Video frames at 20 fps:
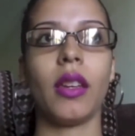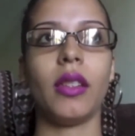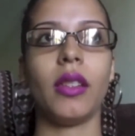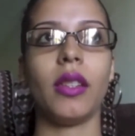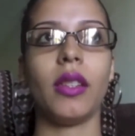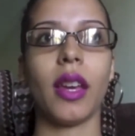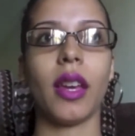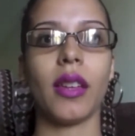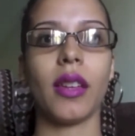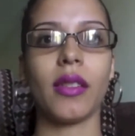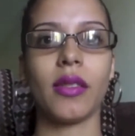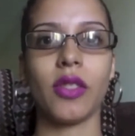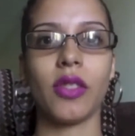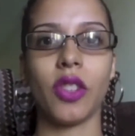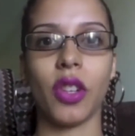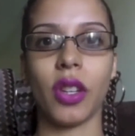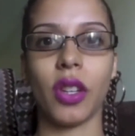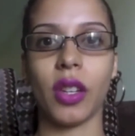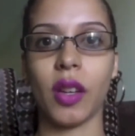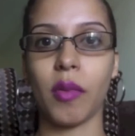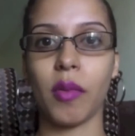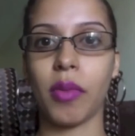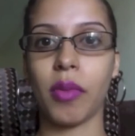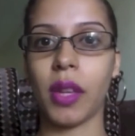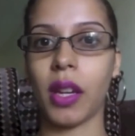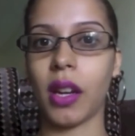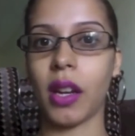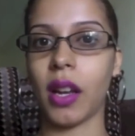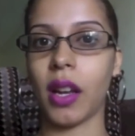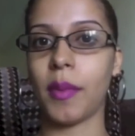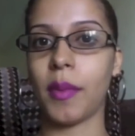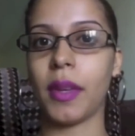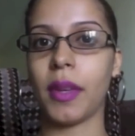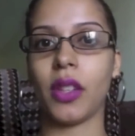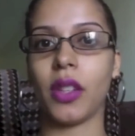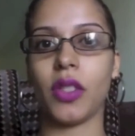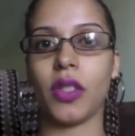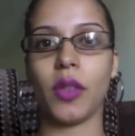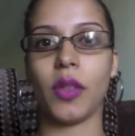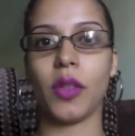Yes, you're going to complain a lot
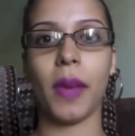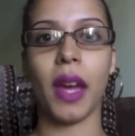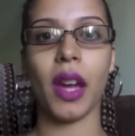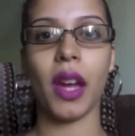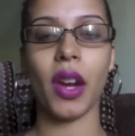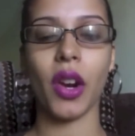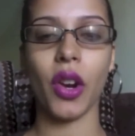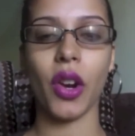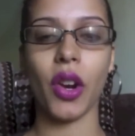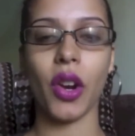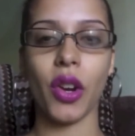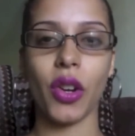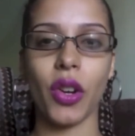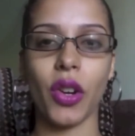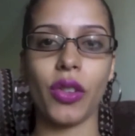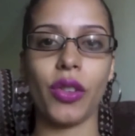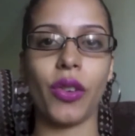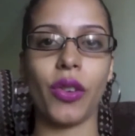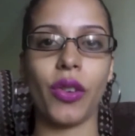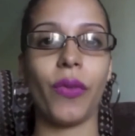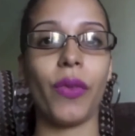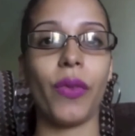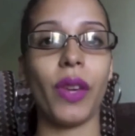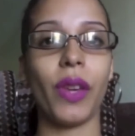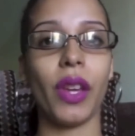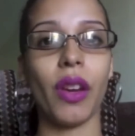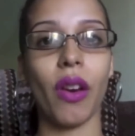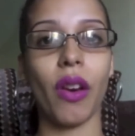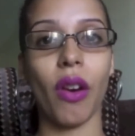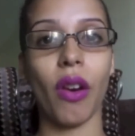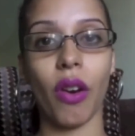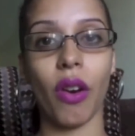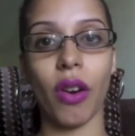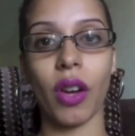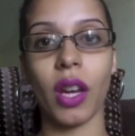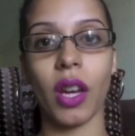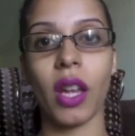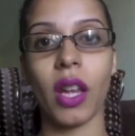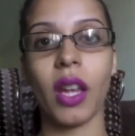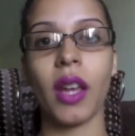because your back hurt, your feet hurt,
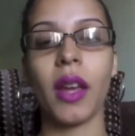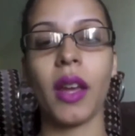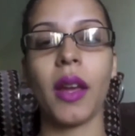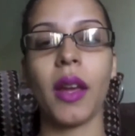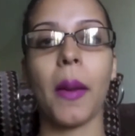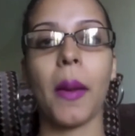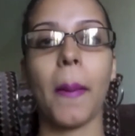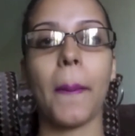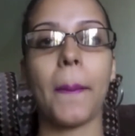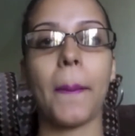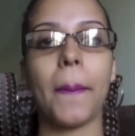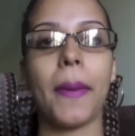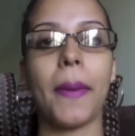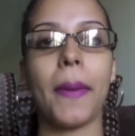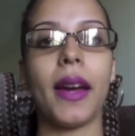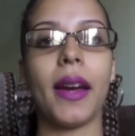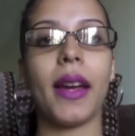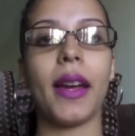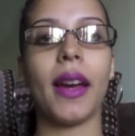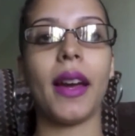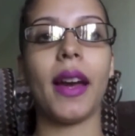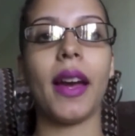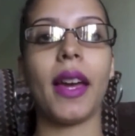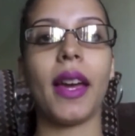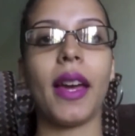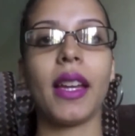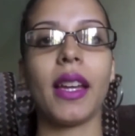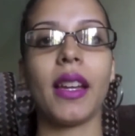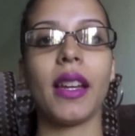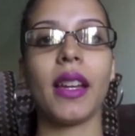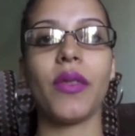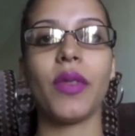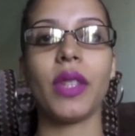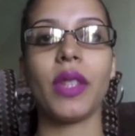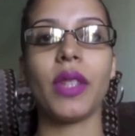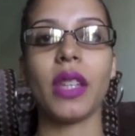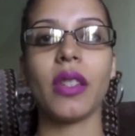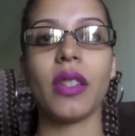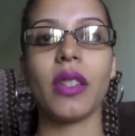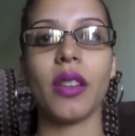but I cannot
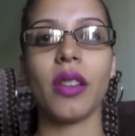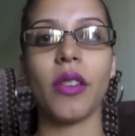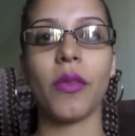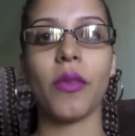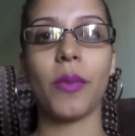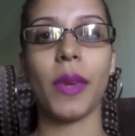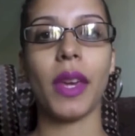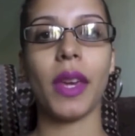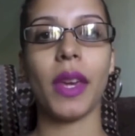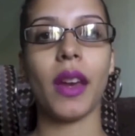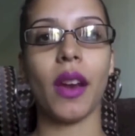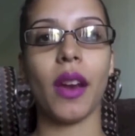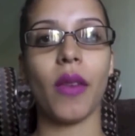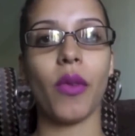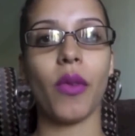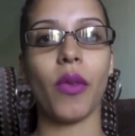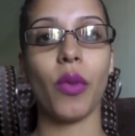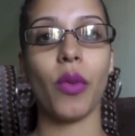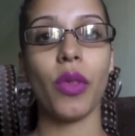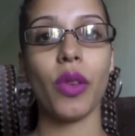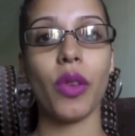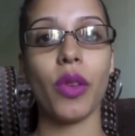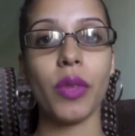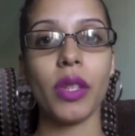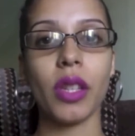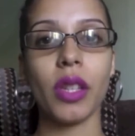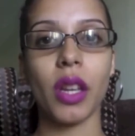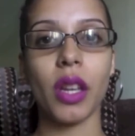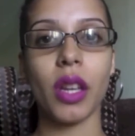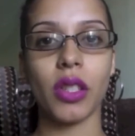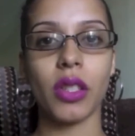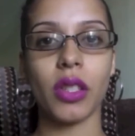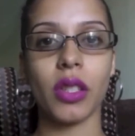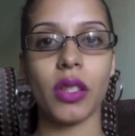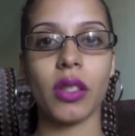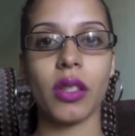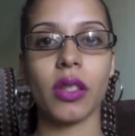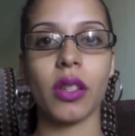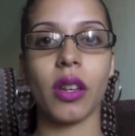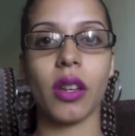emphasize enough, be careful with your massages
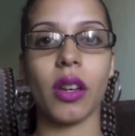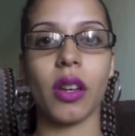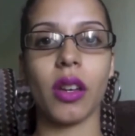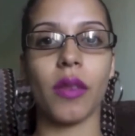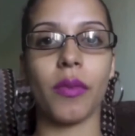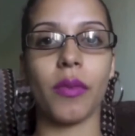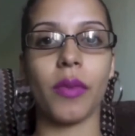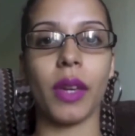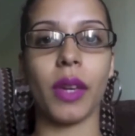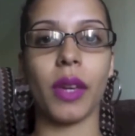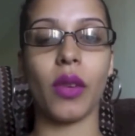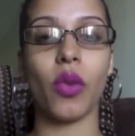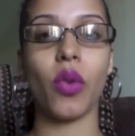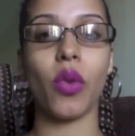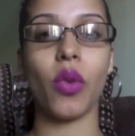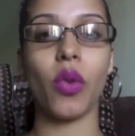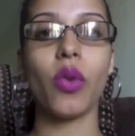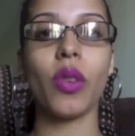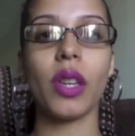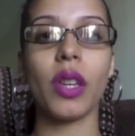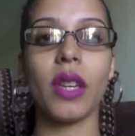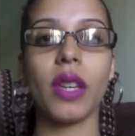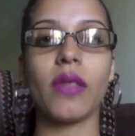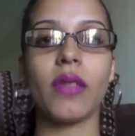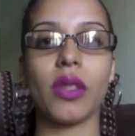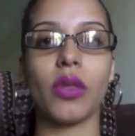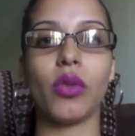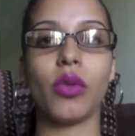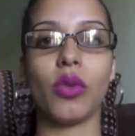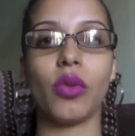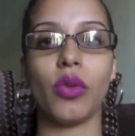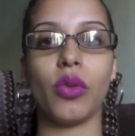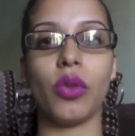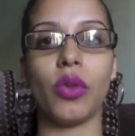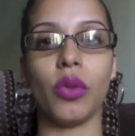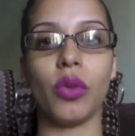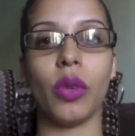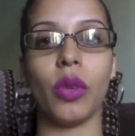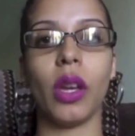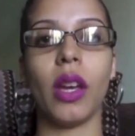and who gives it to
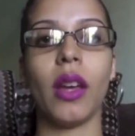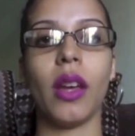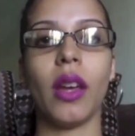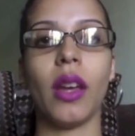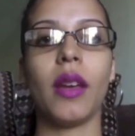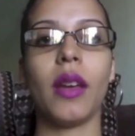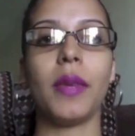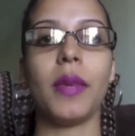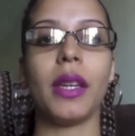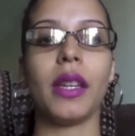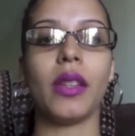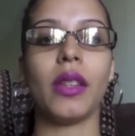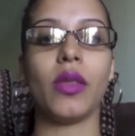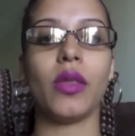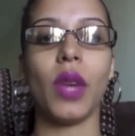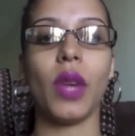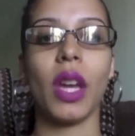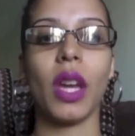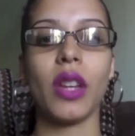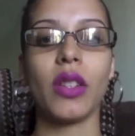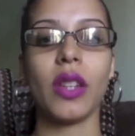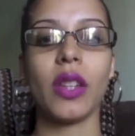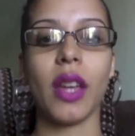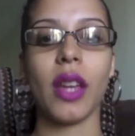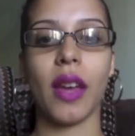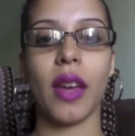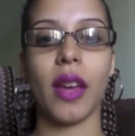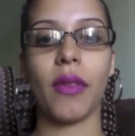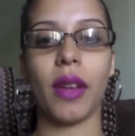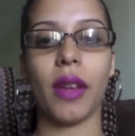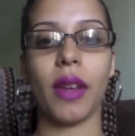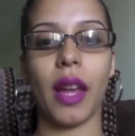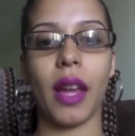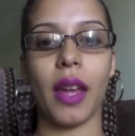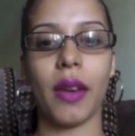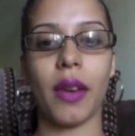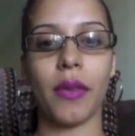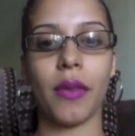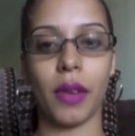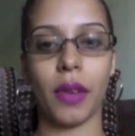you, because we actually have a
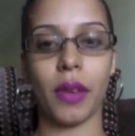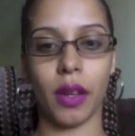lot of